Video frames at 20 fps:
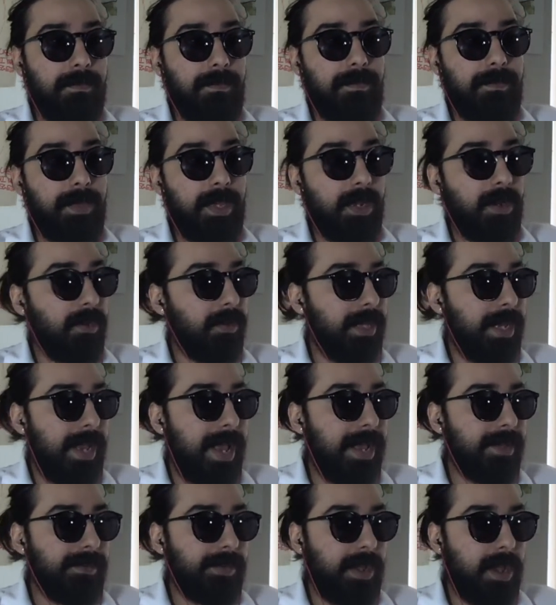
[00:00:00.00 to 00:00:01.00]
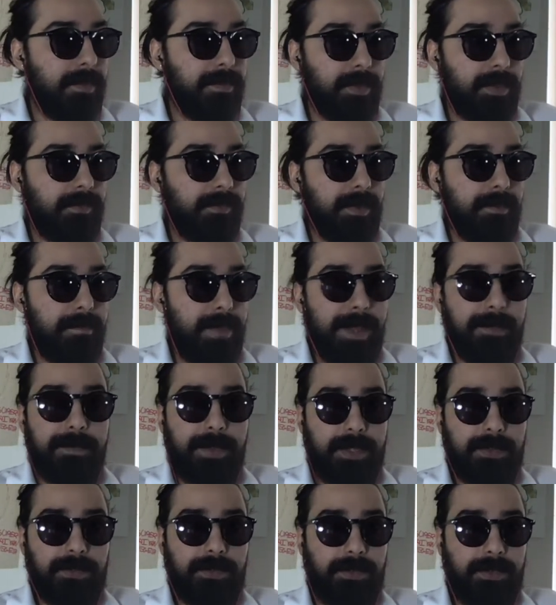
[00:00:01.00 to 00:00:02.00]
you know, that has a couple of
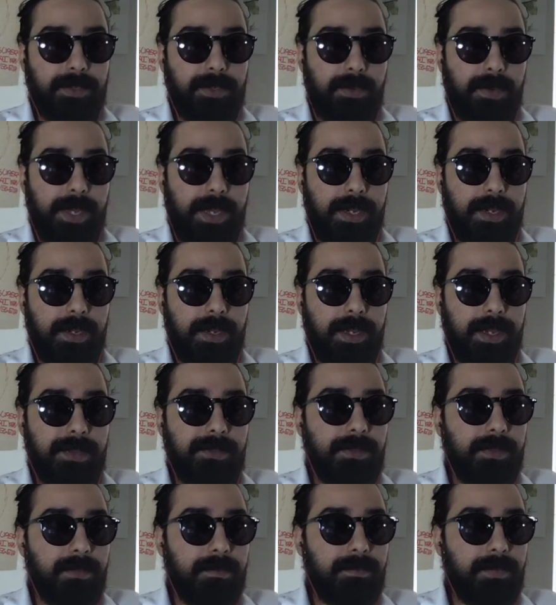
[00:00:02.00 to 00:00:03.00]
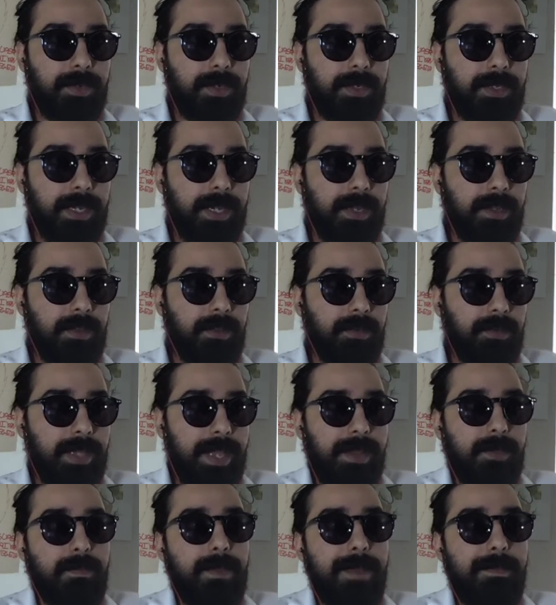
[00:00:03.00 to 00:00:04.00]
amendments to it isn't particular.
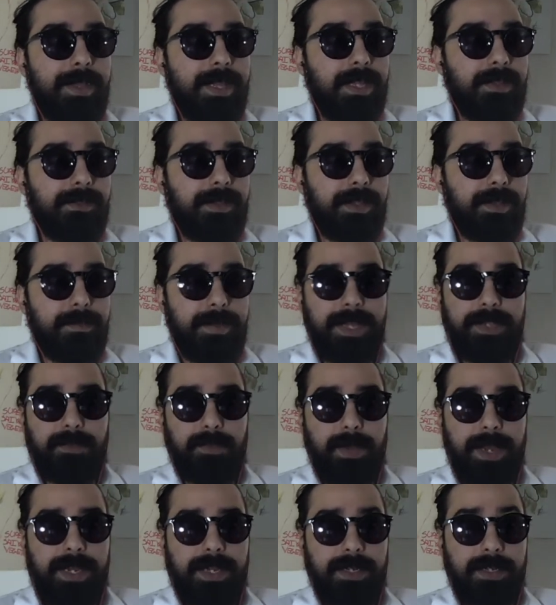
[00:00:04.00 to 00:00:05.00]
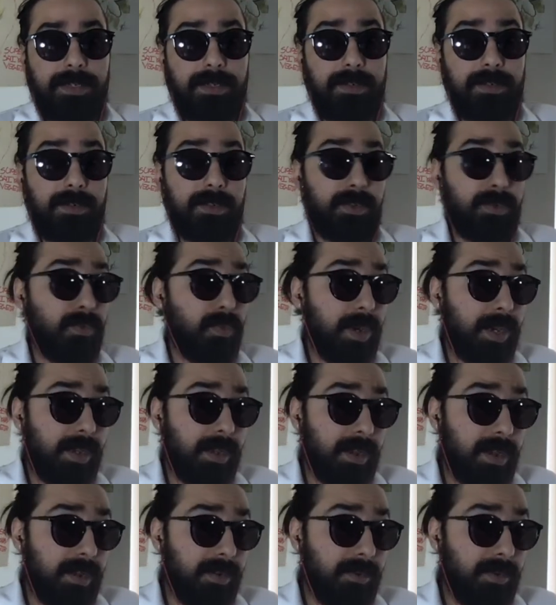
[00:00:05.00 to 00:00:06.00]
Like maybe that's not the best way to, to run a
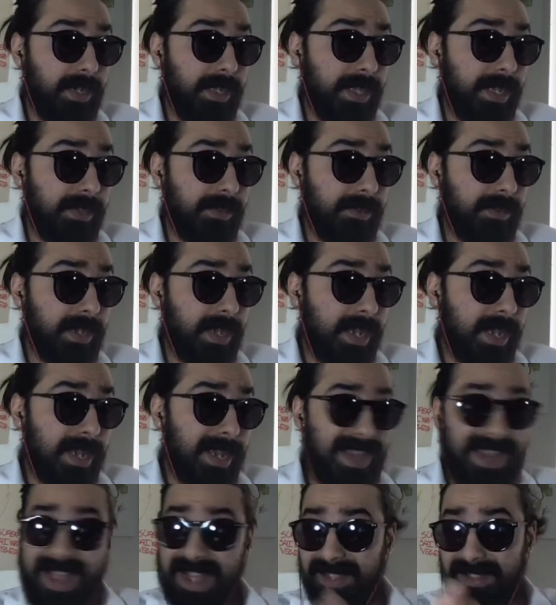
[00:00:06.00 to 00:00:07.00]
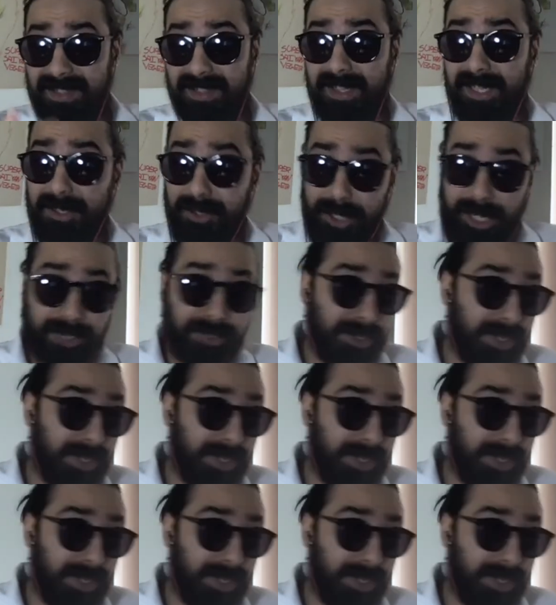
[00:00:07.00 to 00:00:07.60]
country that's constantly changing